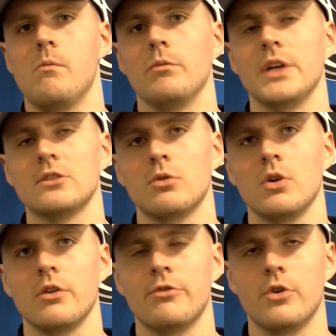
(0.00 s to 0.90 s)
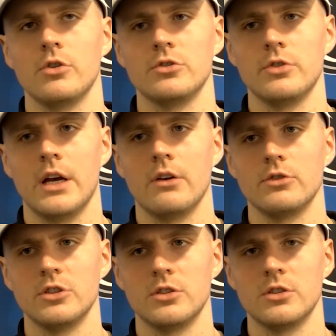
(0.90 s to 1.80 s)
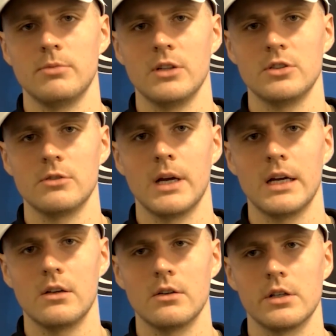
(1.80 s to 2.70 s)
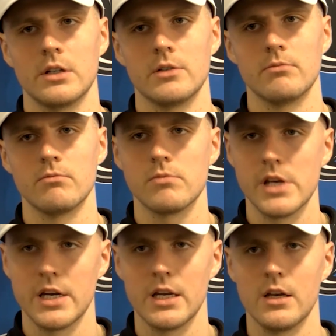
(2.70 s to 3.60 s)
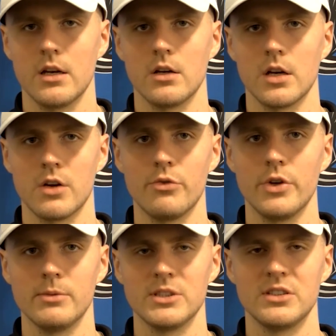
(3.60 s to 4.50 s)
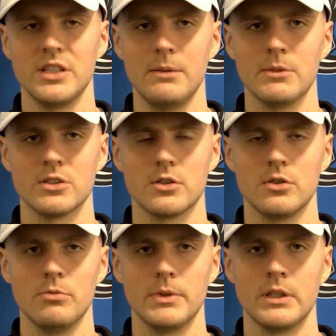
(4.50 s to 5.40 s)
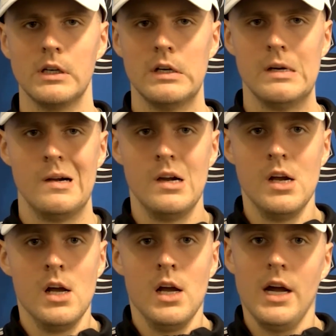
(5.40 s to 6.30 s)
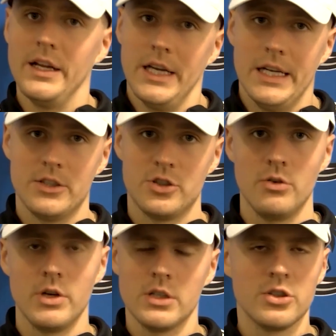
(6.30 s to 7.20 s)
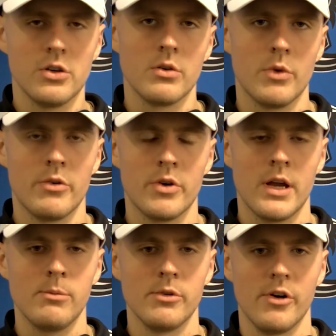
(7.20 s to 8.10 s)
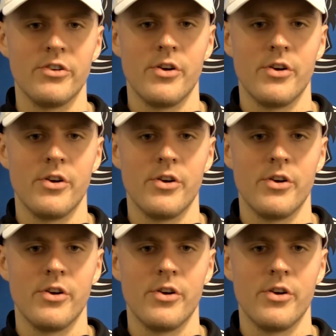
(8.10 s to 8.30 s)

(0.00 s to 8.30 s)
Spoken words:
that's what we're looking forward to now, just bouncing back, getting in a good rhythm as a team, as a group, and showing what we're capable of.